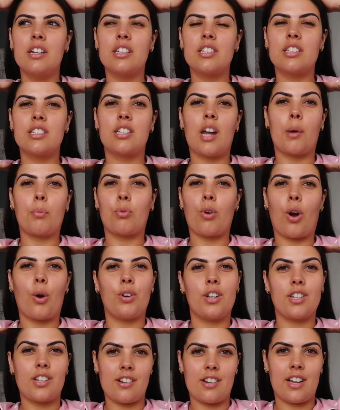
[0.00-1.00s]
sub roll,
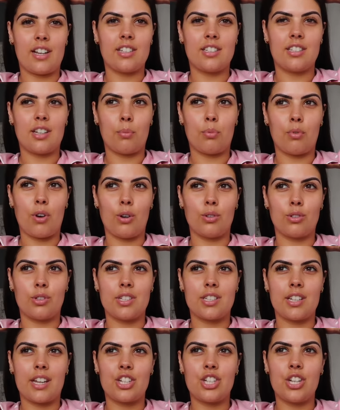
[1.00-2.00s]
and I don't like a sub roll, so
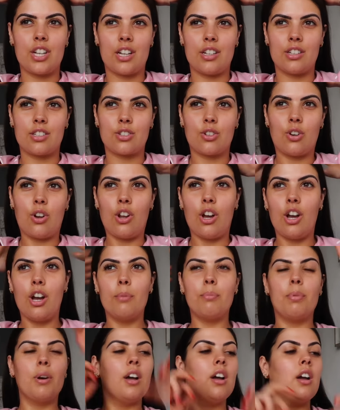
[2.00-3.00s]
it's like chicken escallop,